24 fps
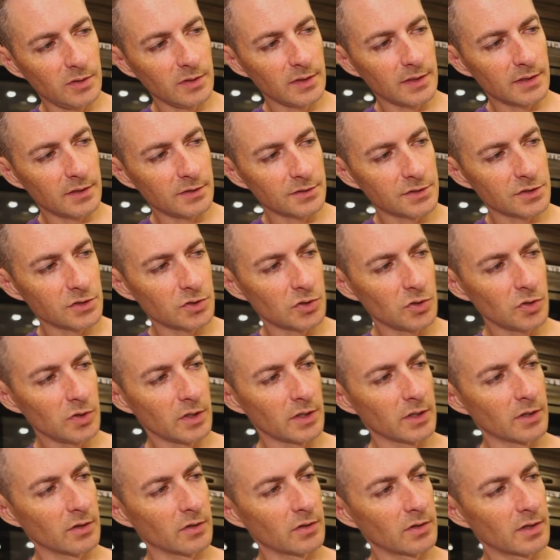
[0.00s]
little
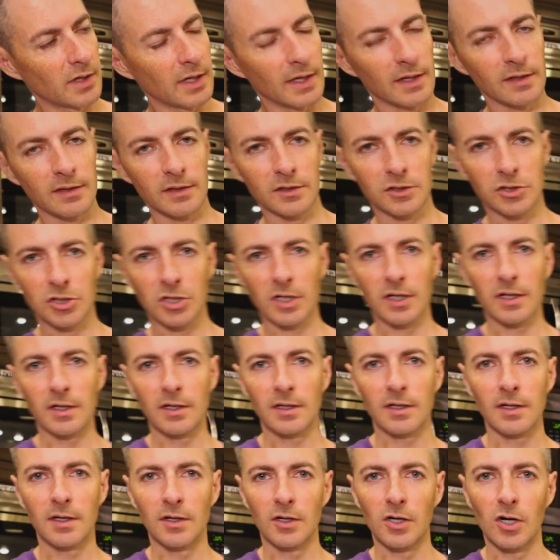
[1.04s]
studio. I
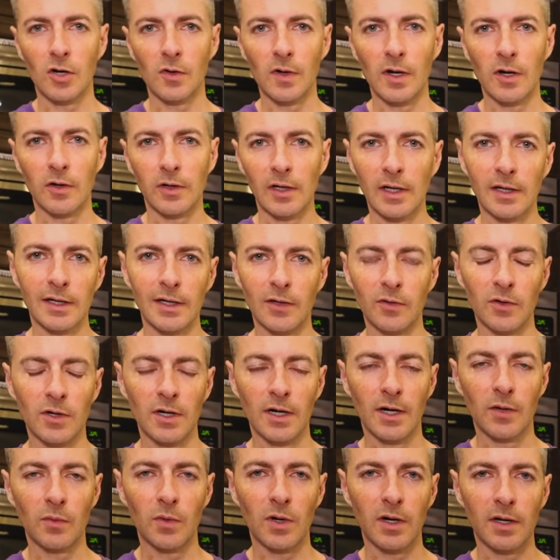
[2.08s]
legit can go out anywhere
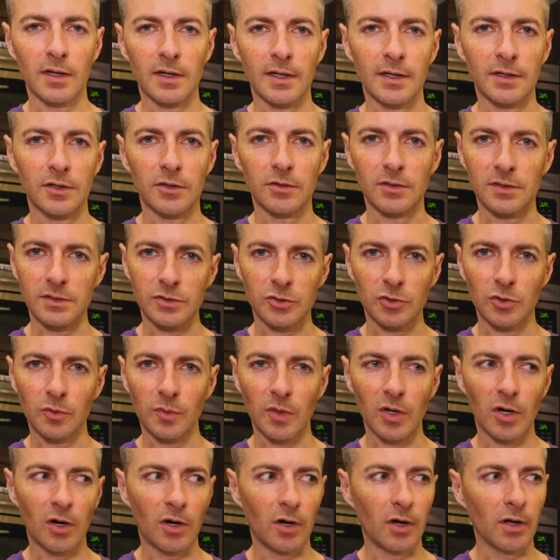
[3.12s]
I want and do a Zoom
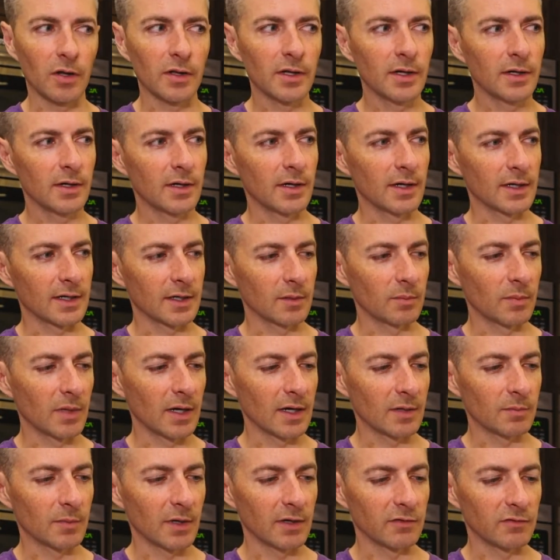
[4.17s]
call. I can
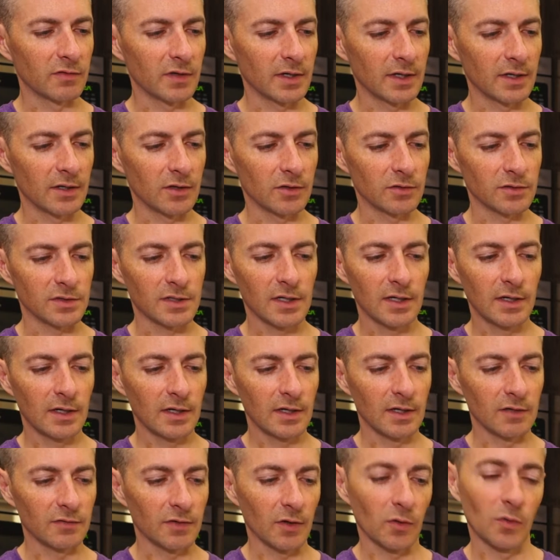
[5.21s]
make my videos.
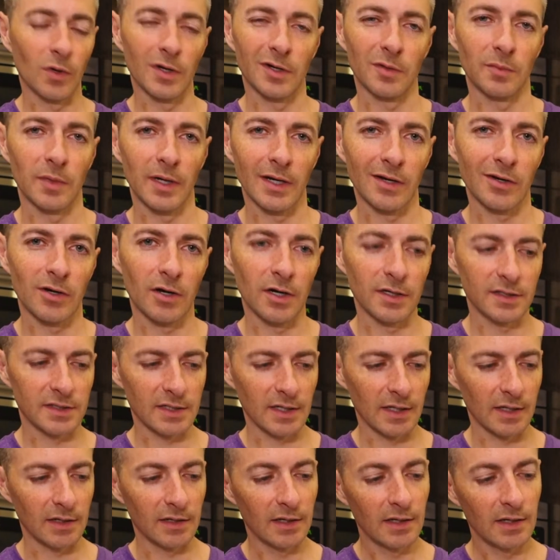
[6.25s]
If I want to make
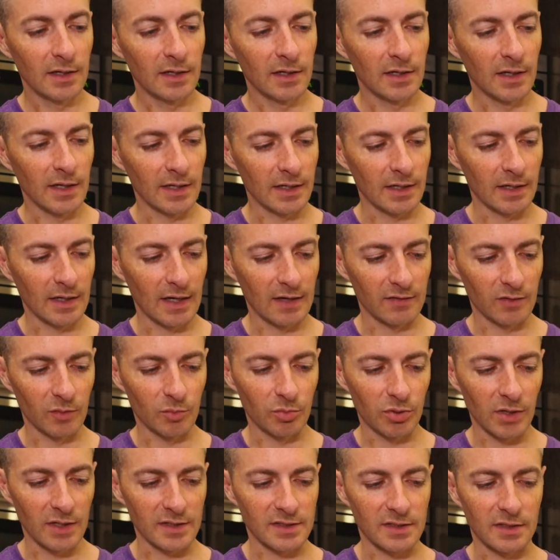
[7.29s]
content, I could have a
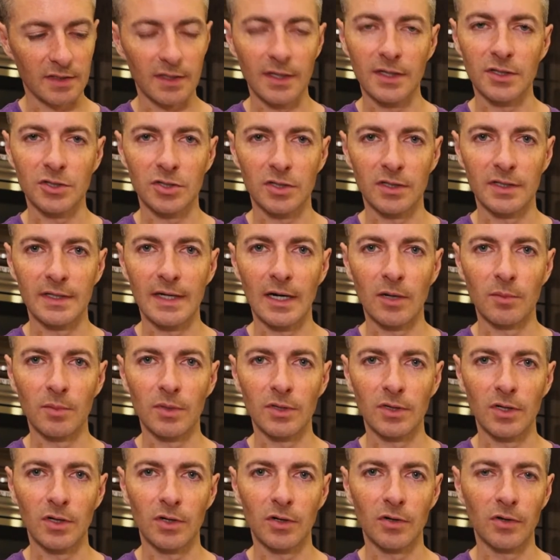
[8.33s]
presentation down
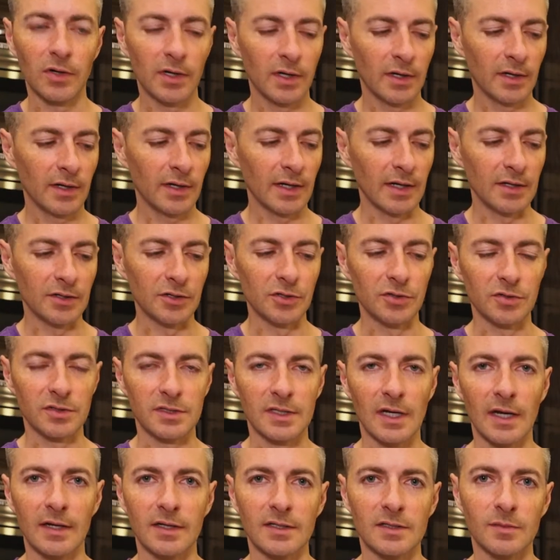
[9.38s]
below and use
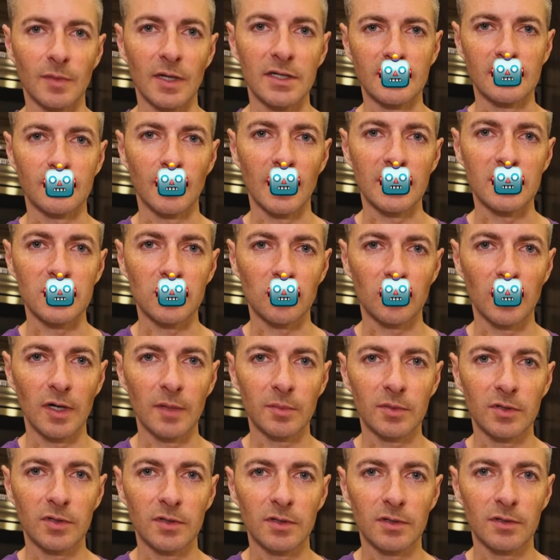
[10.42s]
that as my
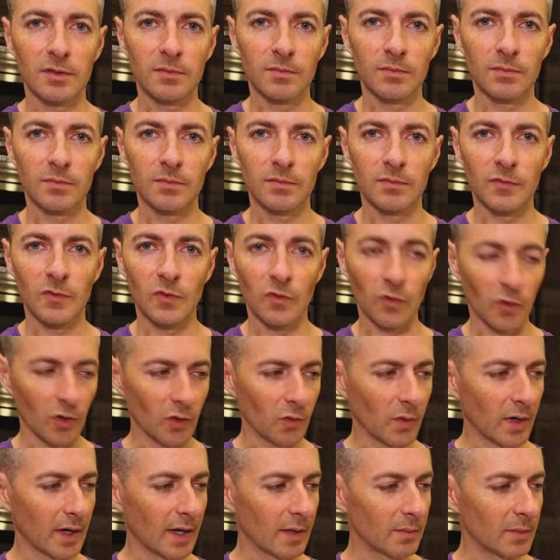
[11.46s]
script for
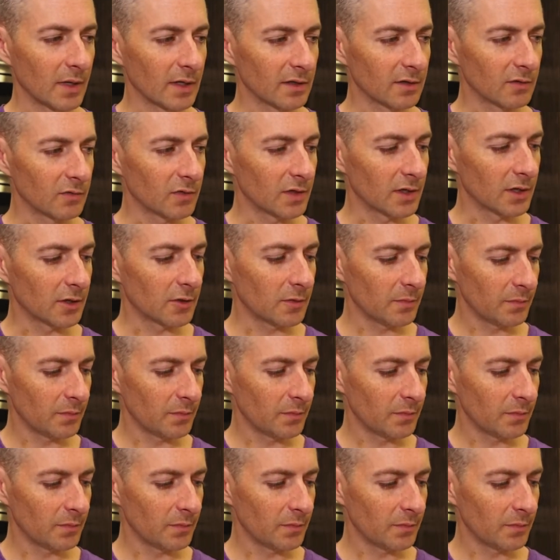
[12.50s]
when I make the video,